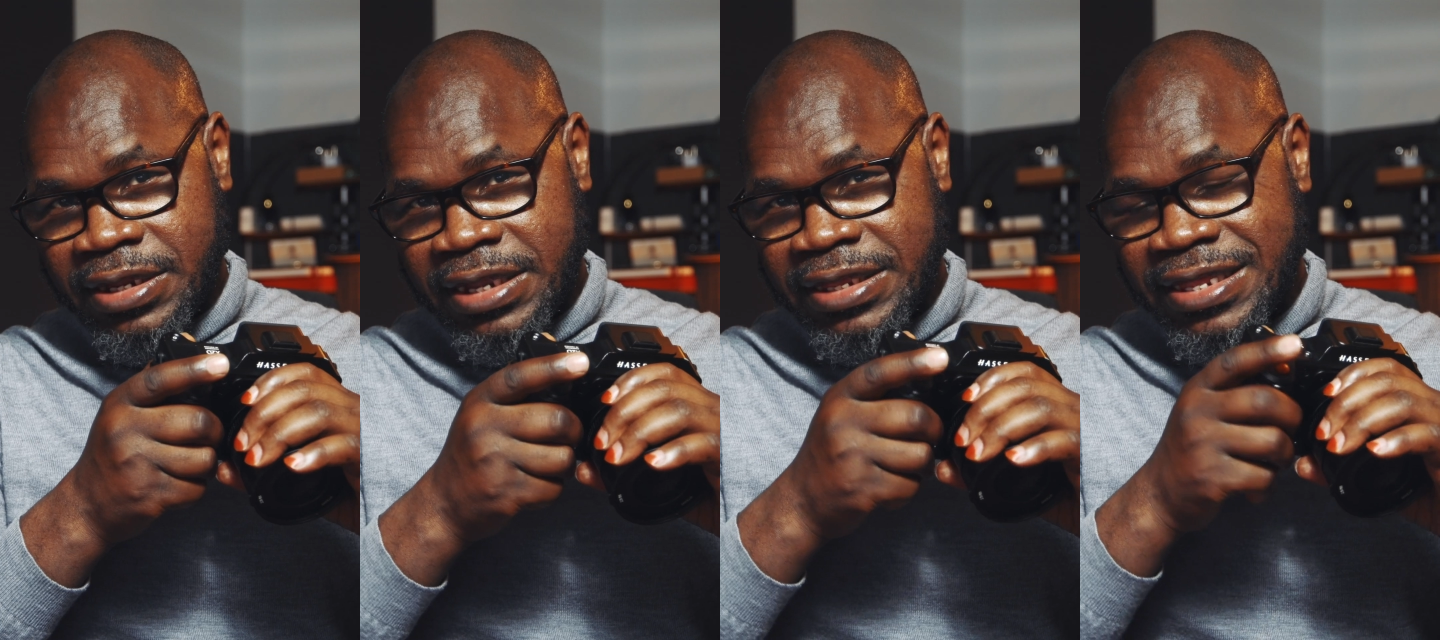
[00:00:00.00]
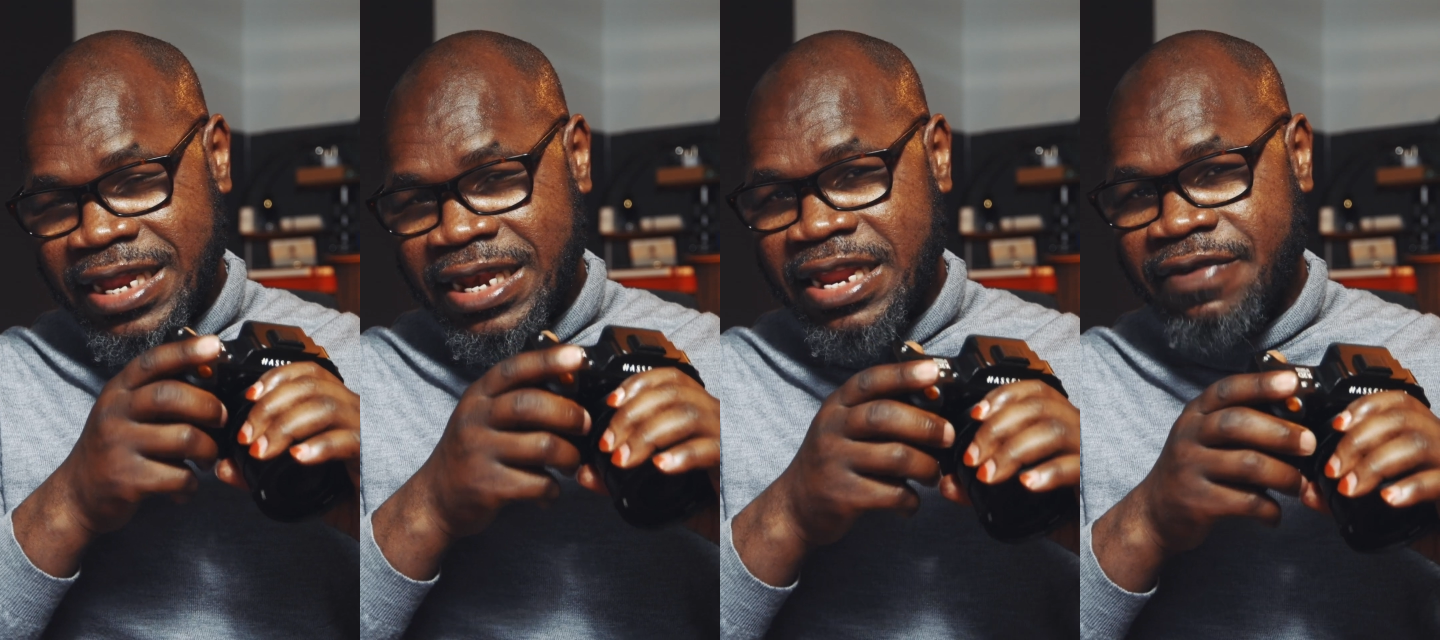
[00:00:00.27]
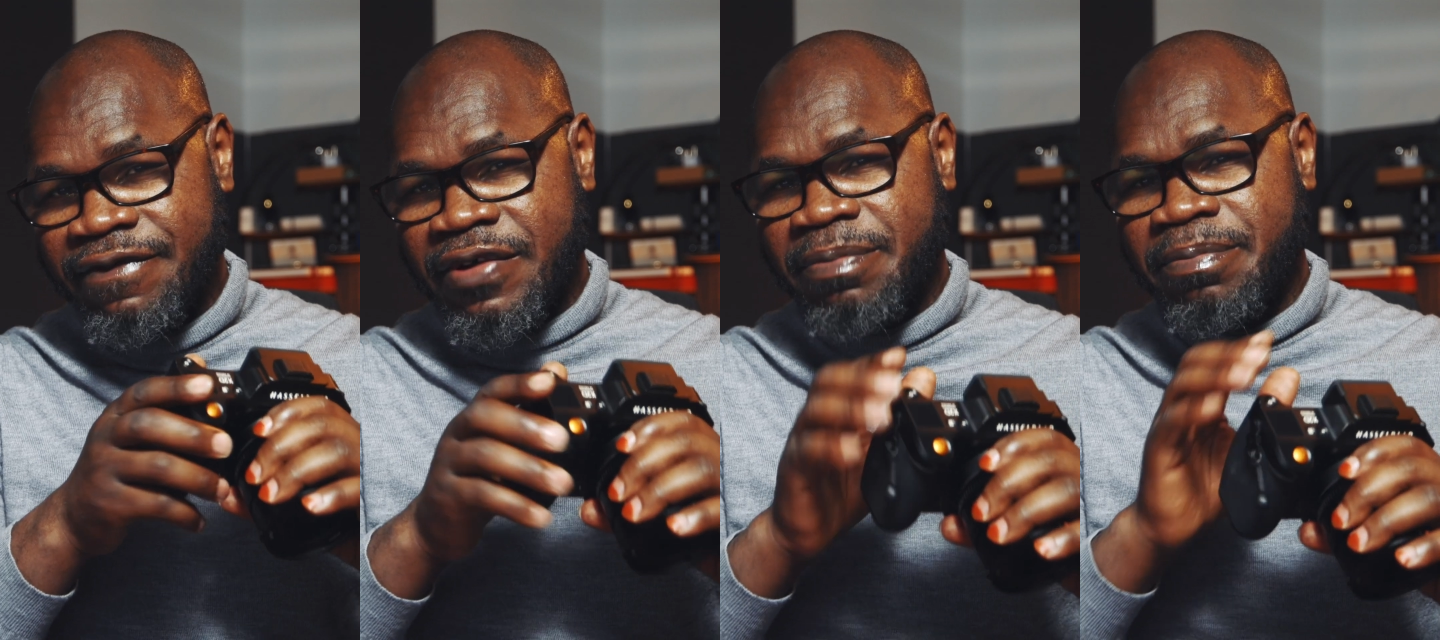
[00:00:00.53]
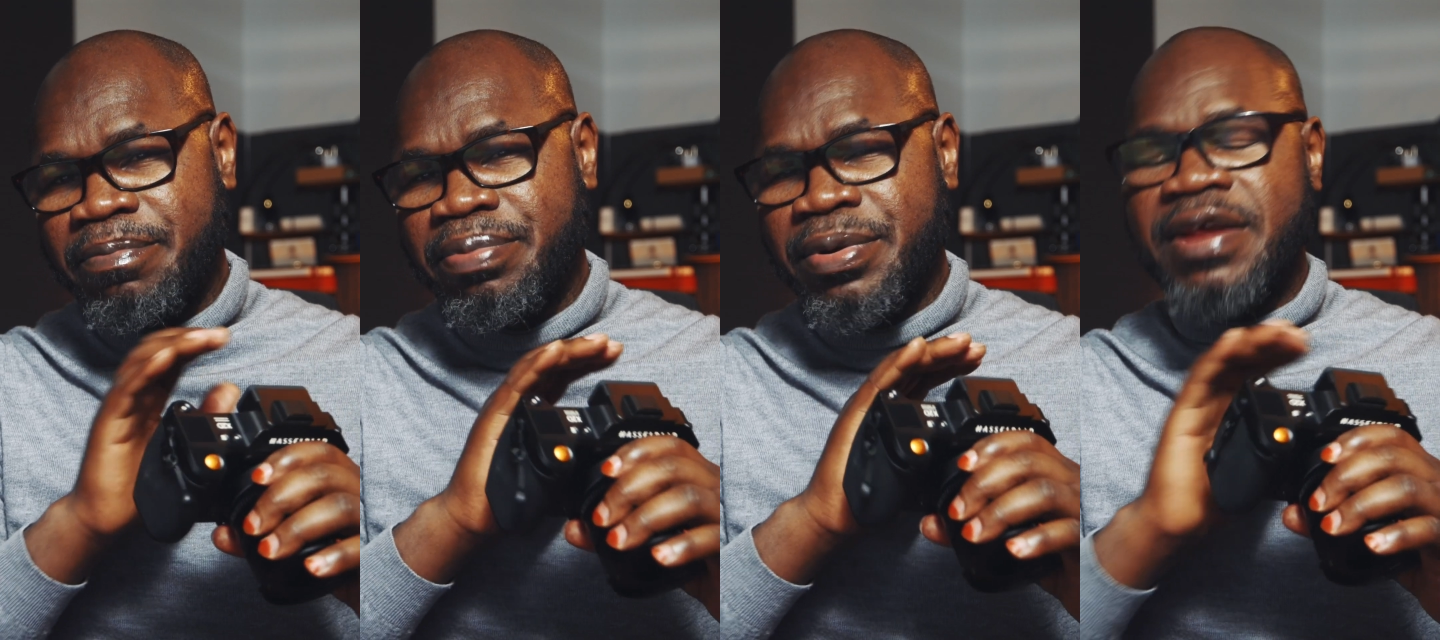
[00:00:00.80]
that delivers
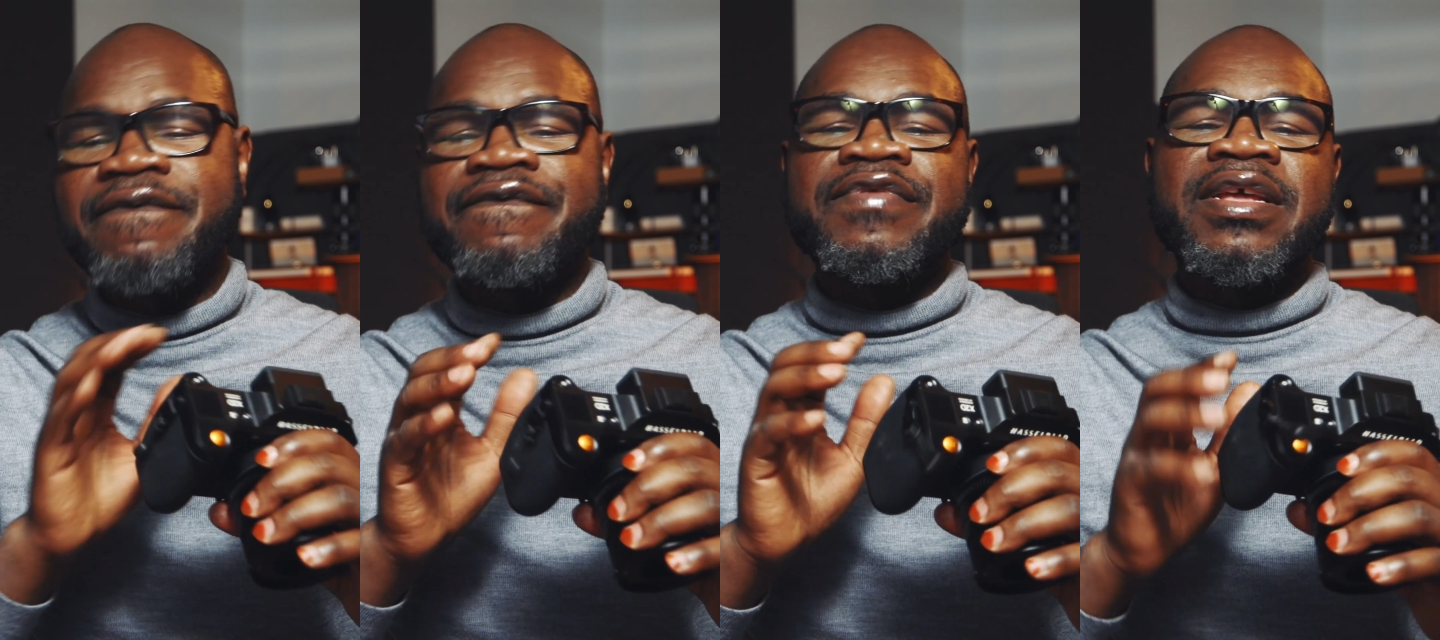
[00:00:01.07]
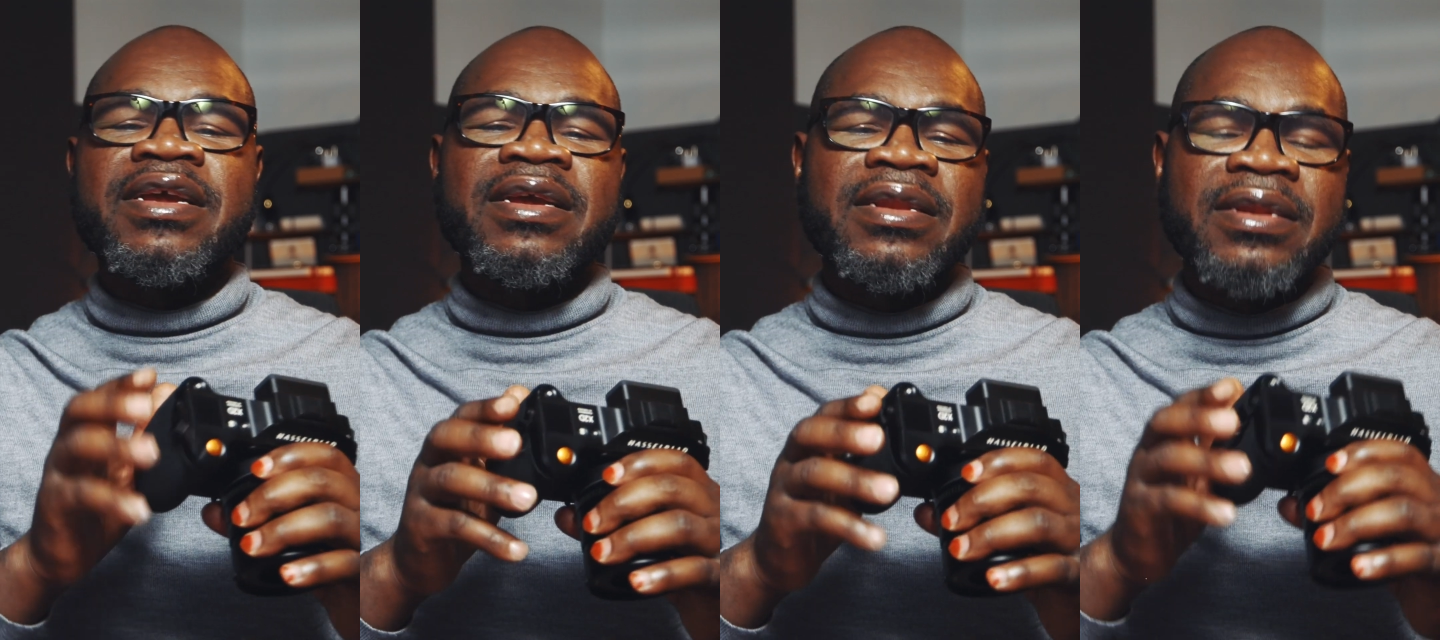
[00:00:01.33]
breathtaking